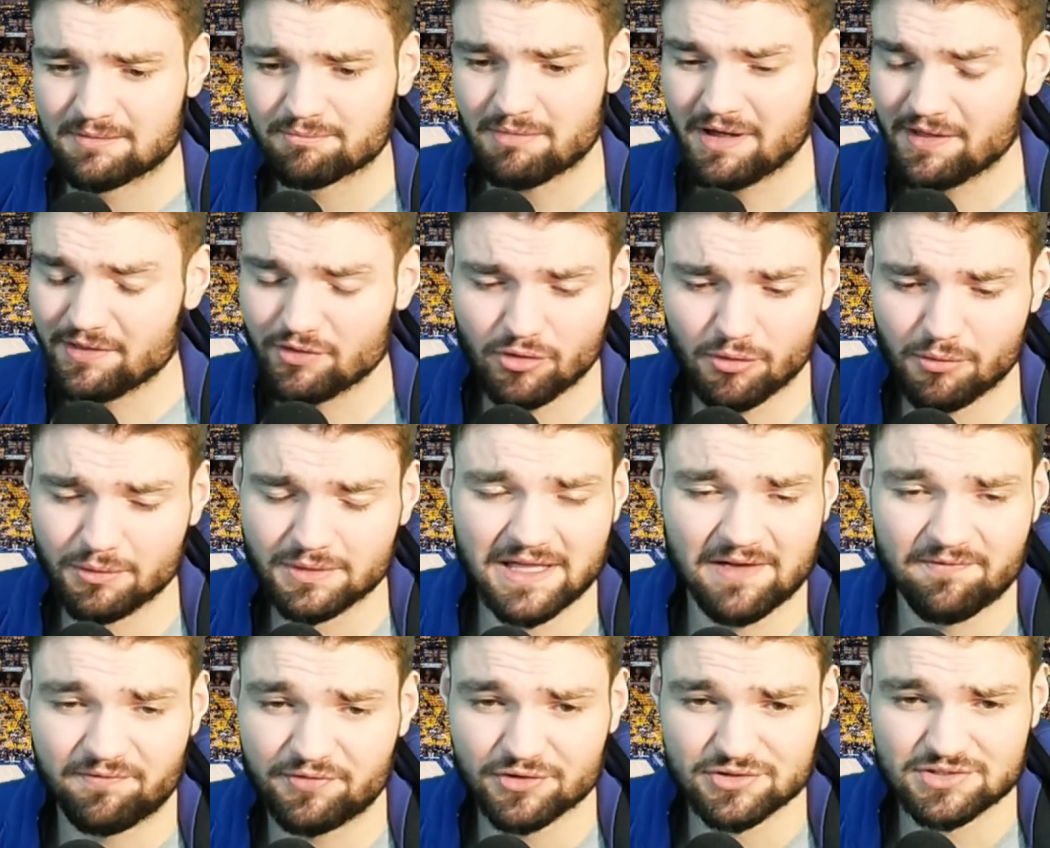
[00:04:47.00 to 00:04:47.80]
Am I the only one
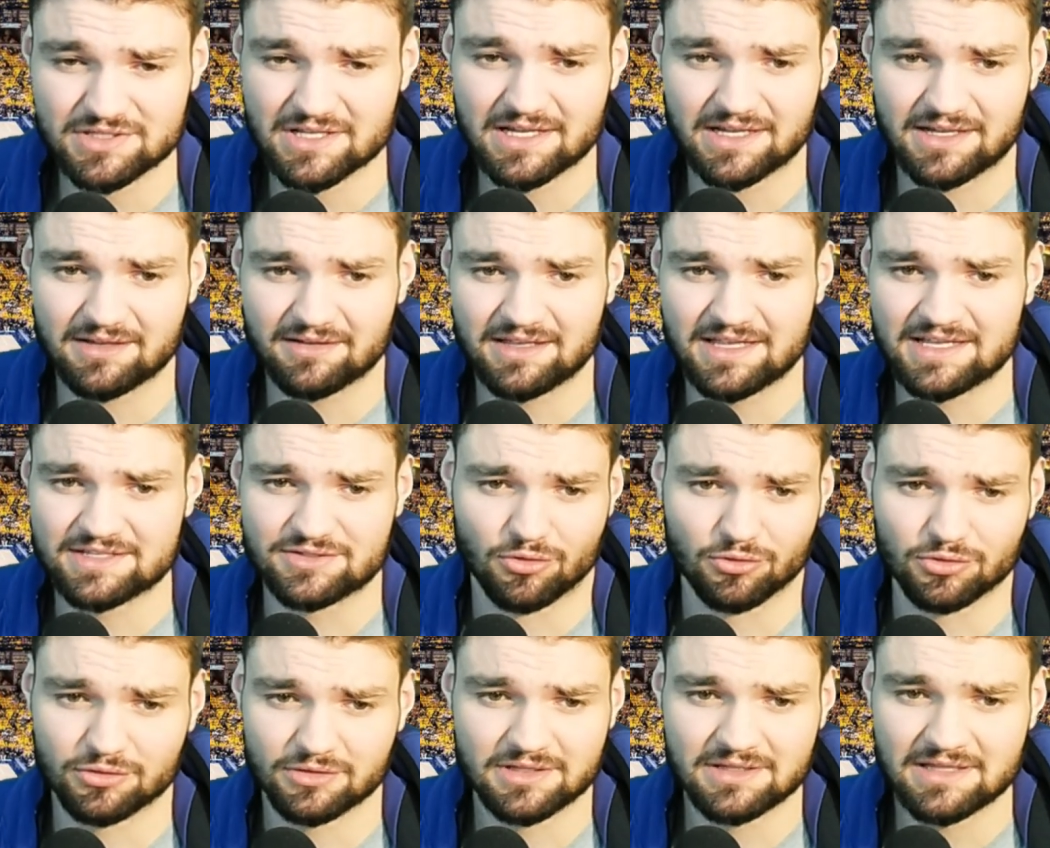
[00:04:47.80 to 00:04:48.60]
that feels like he's
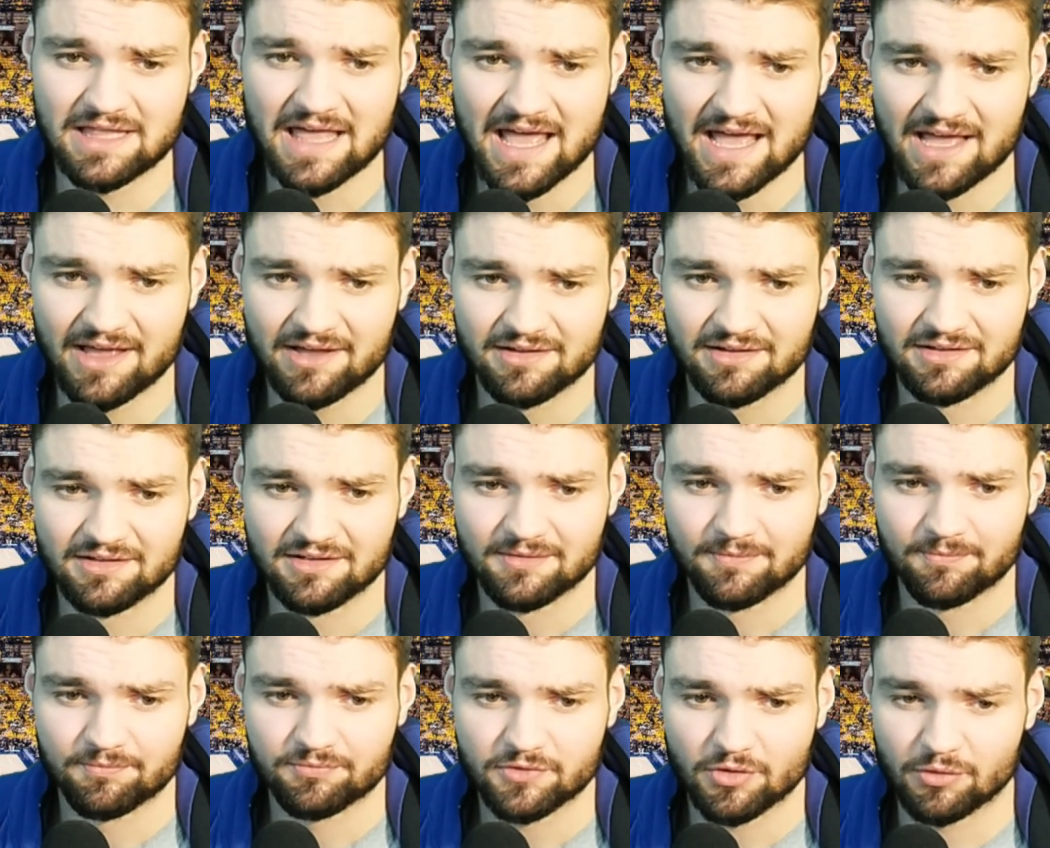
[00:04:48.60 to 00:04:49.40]
older than that?
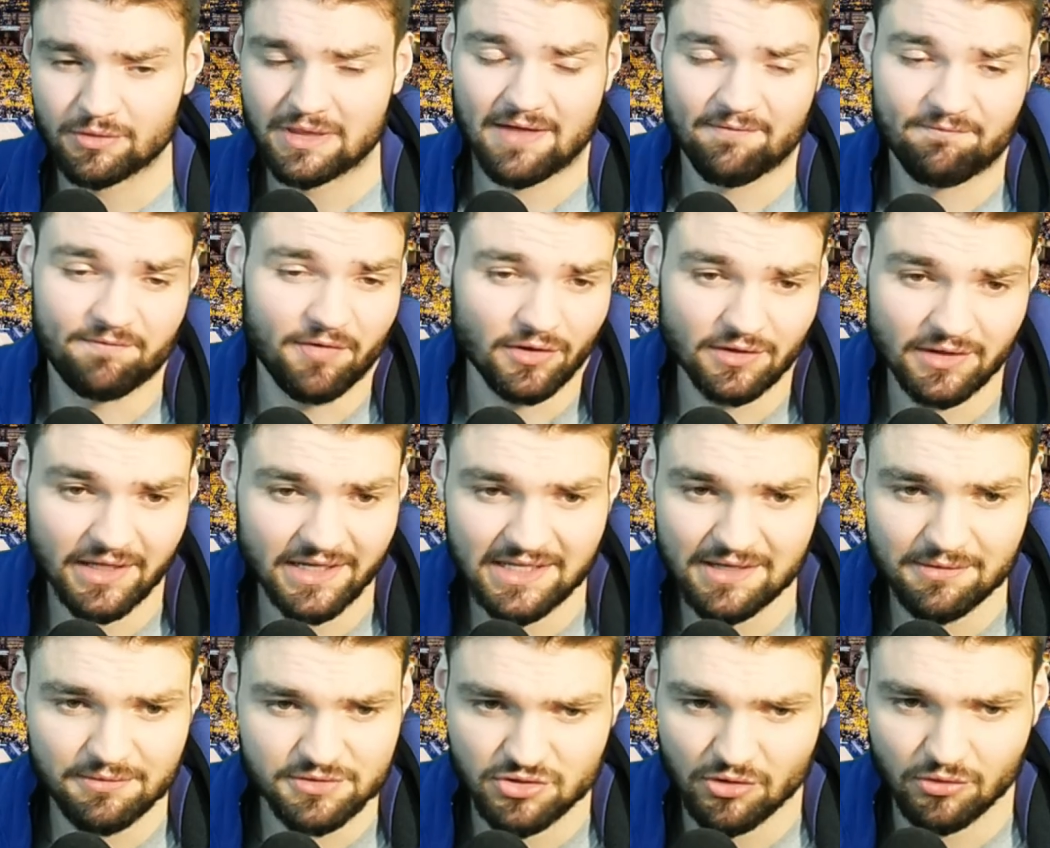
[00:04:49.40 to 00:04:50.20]
Or that felt
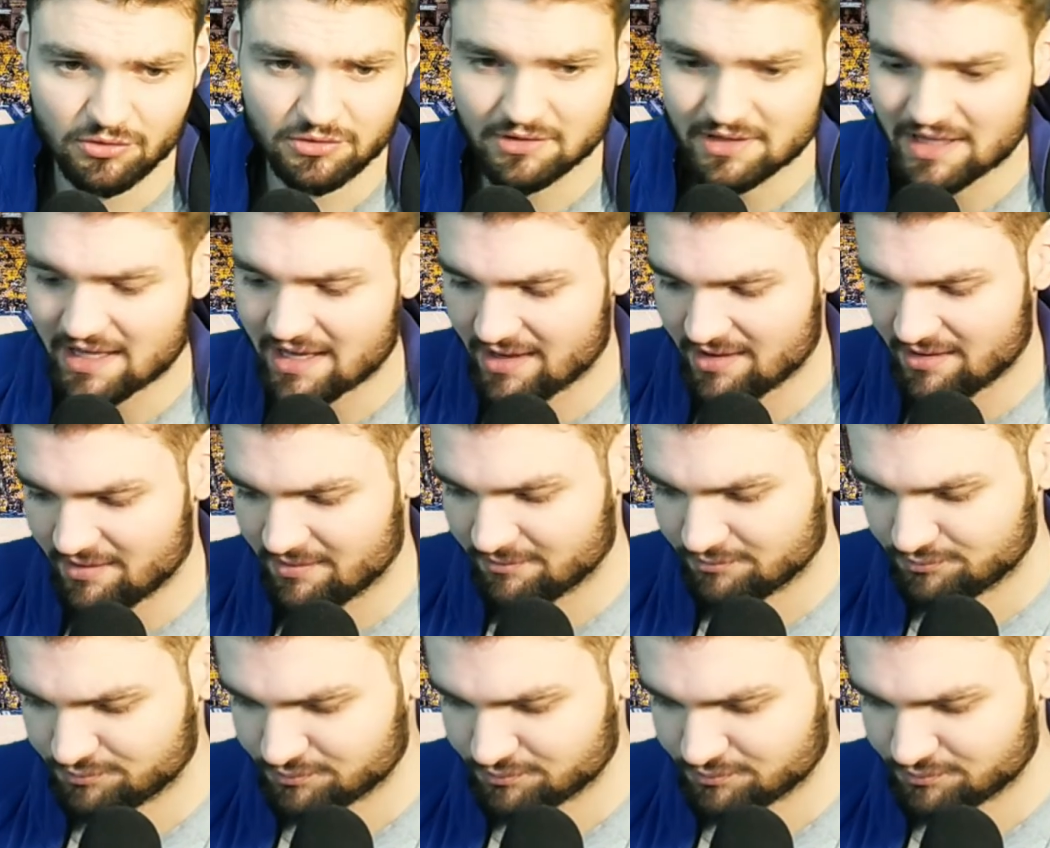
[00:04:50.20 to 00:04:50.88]
like he was older than that?